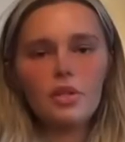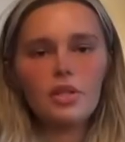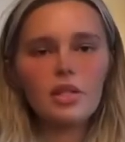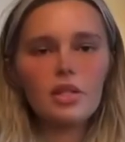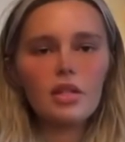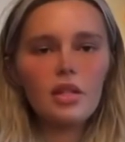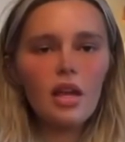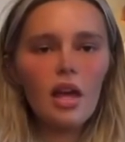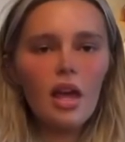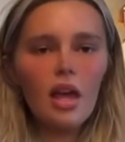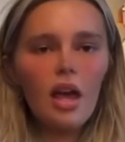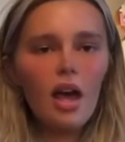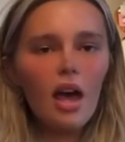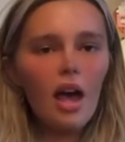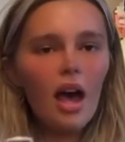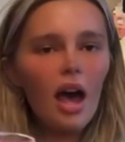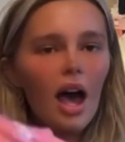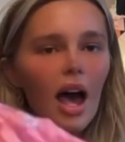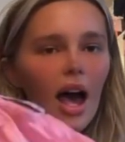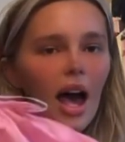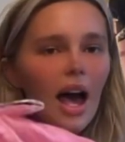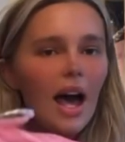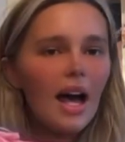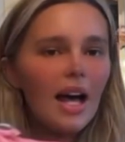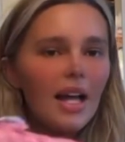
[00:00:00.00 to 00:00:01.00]
arms.
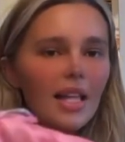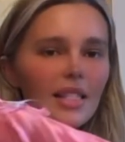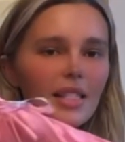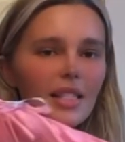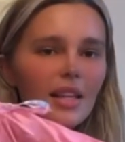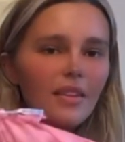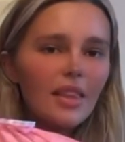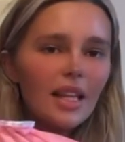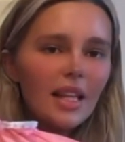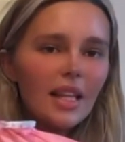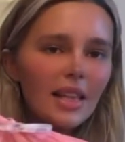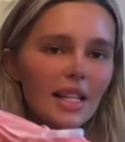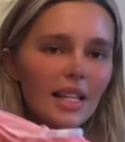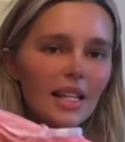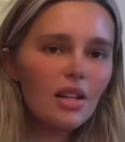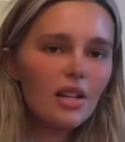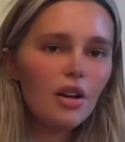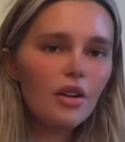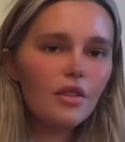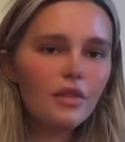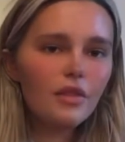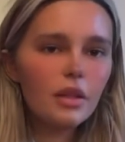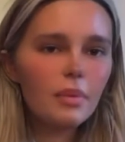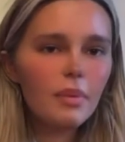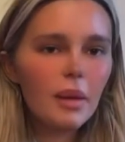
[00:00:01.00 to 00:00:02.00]
And I think
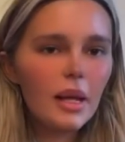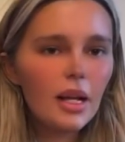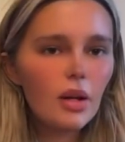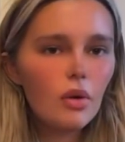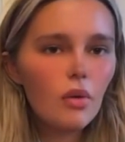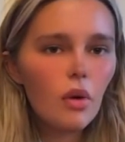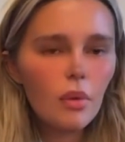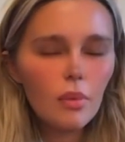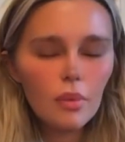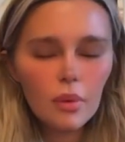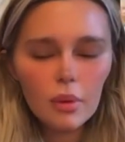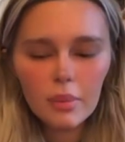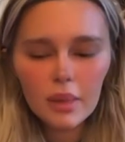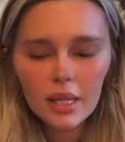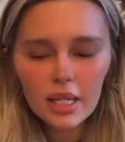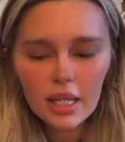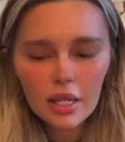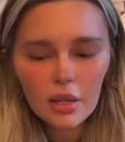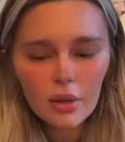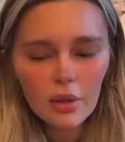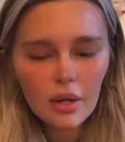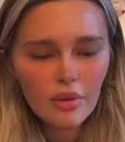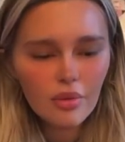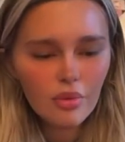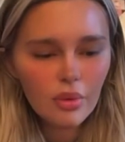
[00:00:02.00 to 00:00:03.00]
this over the pink one will be
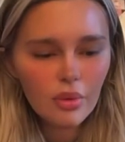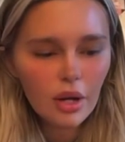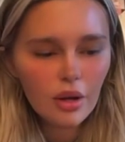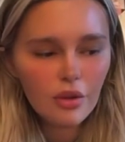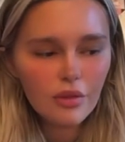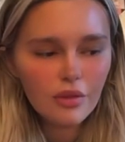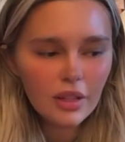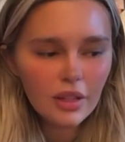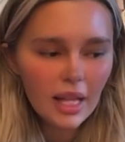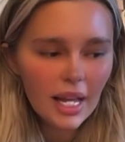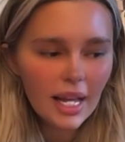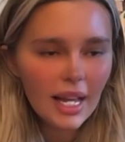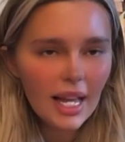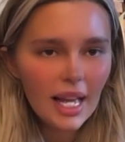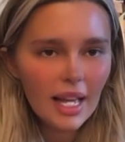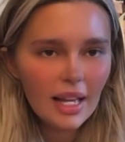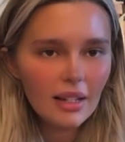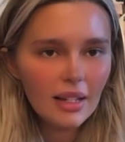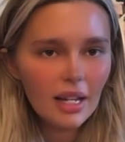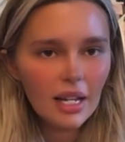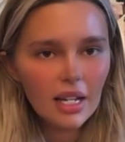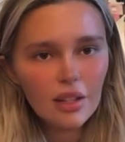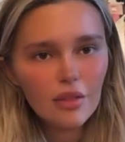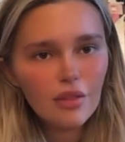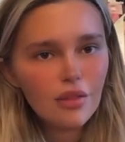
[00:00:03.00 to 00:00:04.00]
cute if we go for like
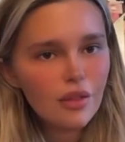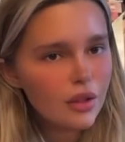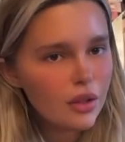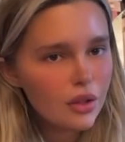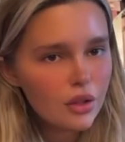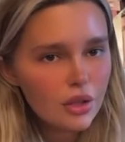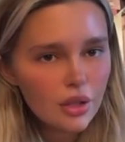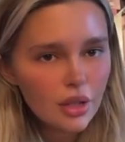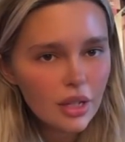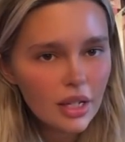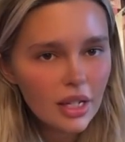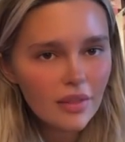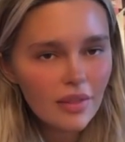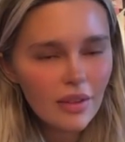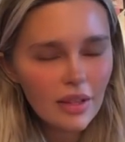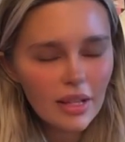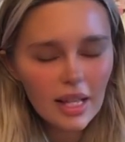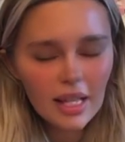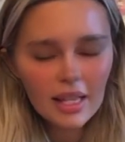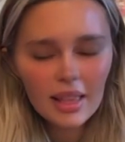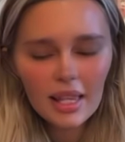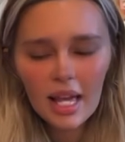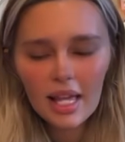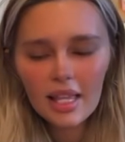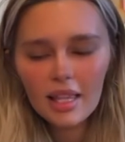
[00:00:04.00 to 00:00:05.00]
any food or
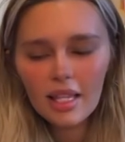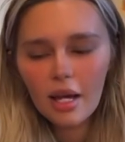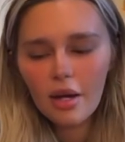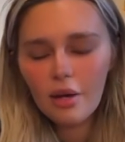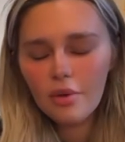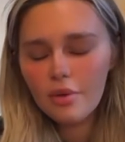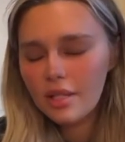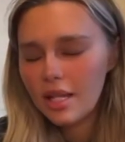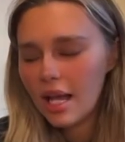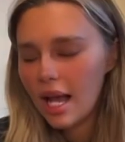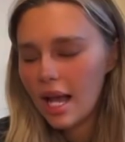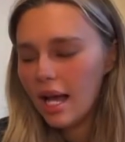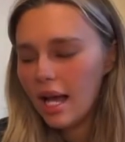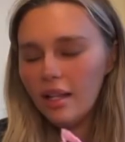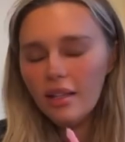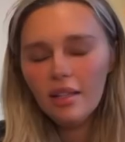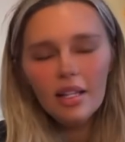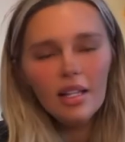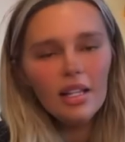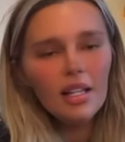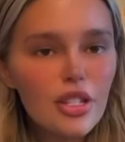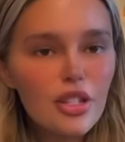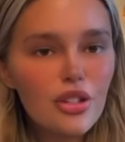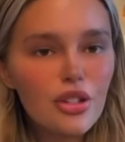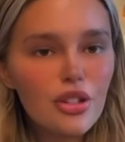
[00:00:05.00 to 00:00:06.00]
anything like that in the
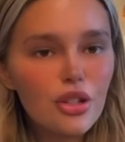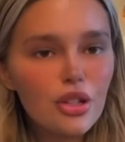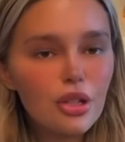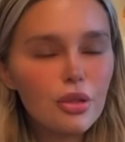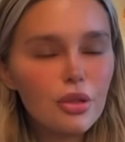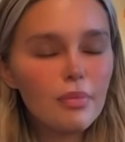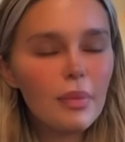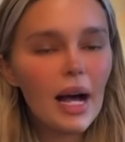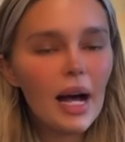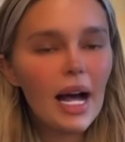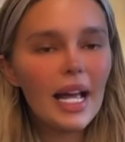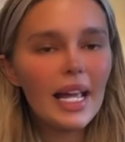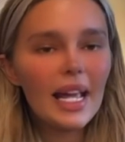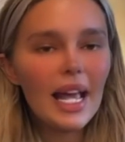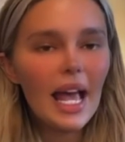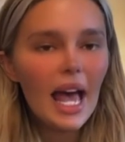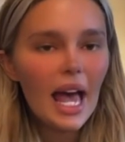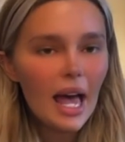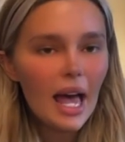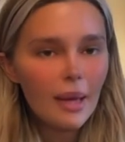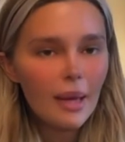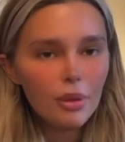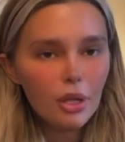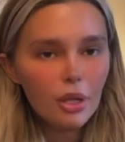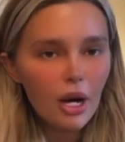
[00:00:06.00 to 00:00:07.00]
hotel. On to my
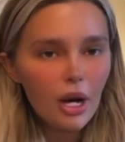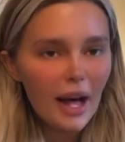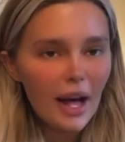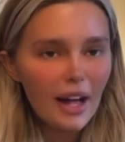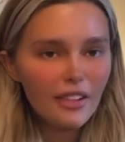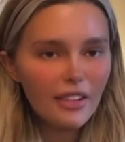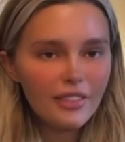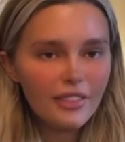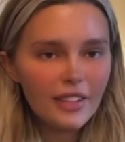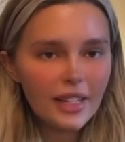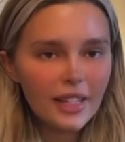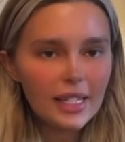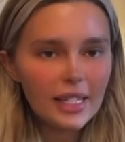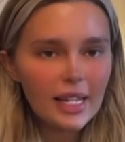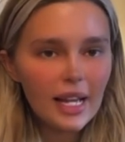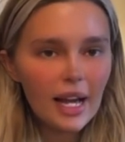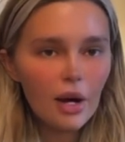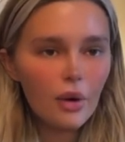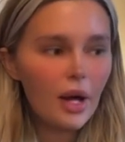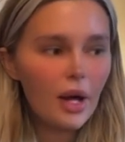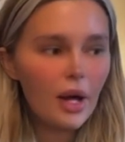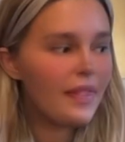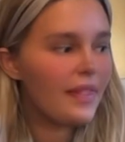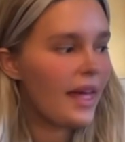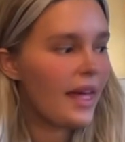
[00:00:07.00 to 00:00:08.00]
airport outfit
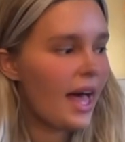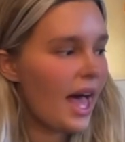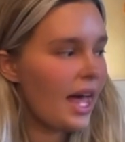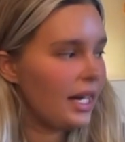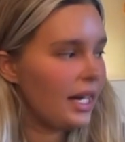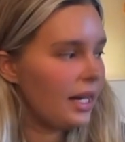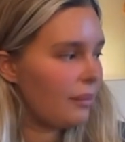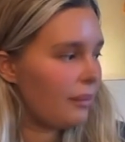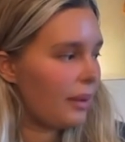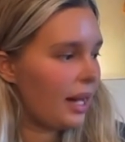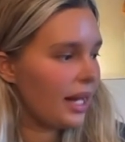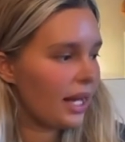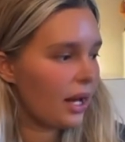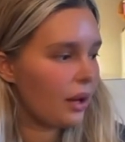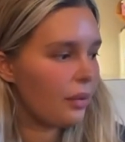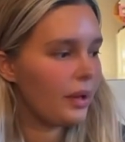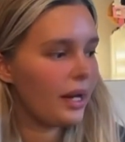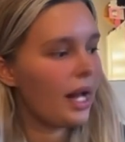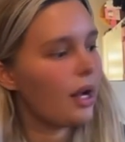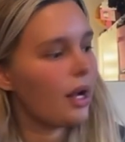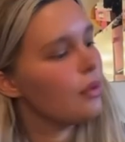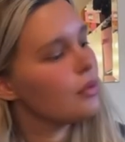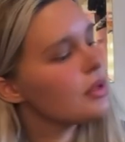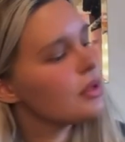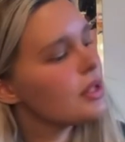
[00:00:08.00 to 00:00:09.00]
now and then my
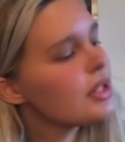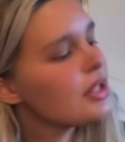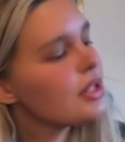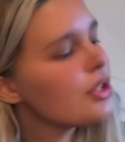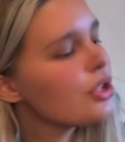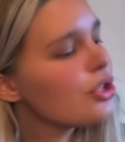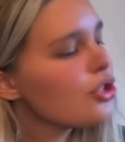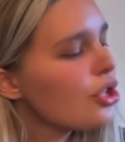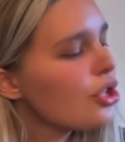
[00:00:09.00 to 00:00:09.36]
going out.